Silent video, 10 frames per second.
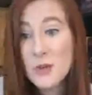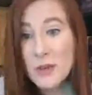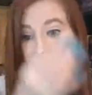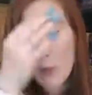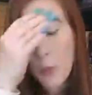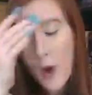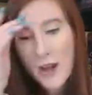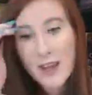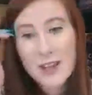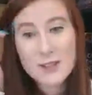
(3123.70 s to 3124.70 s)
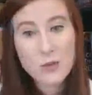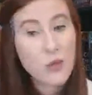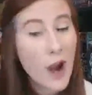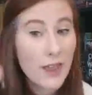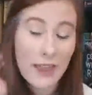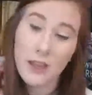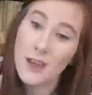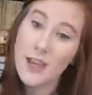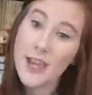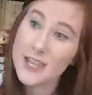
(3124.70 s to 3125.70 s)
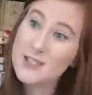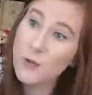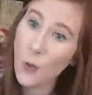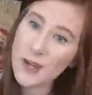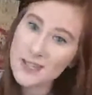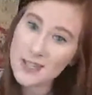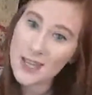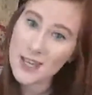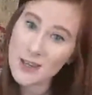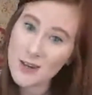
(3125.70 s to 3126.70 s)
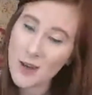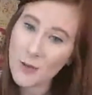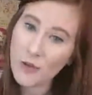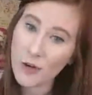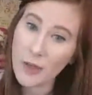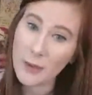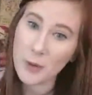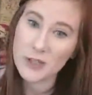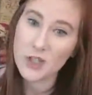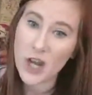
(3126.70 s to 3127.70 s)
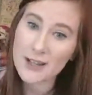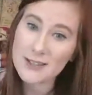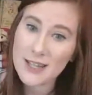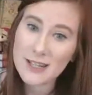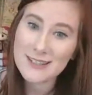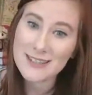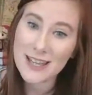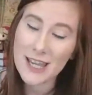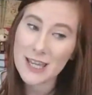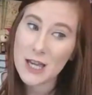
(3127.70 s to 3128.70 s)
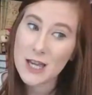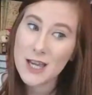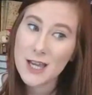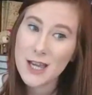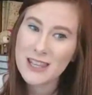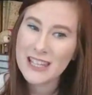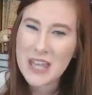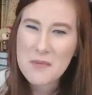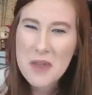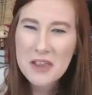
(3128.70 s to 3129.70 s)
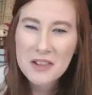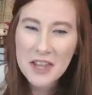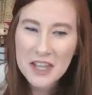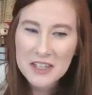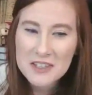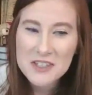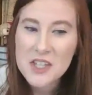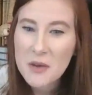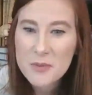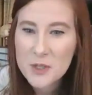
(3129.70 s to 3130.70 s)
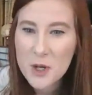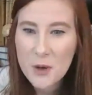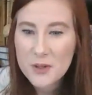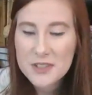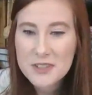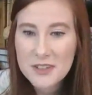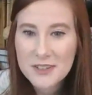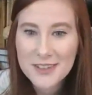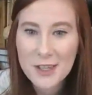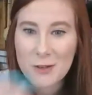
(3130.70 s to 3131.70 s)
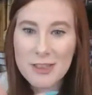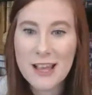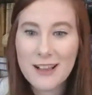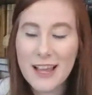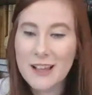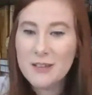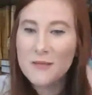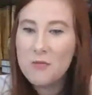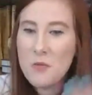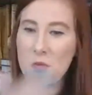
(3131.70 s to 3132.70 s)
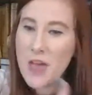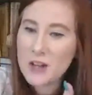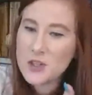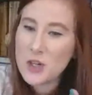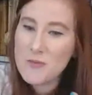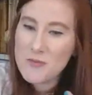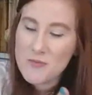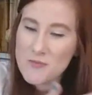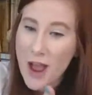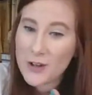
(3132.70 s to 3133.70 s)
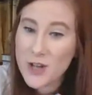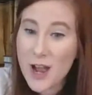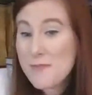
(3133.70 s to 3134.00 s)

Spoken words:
like what his voice in for like Percy Jackson. It's like they make like dumb jokes that you think like that shouldn't match up,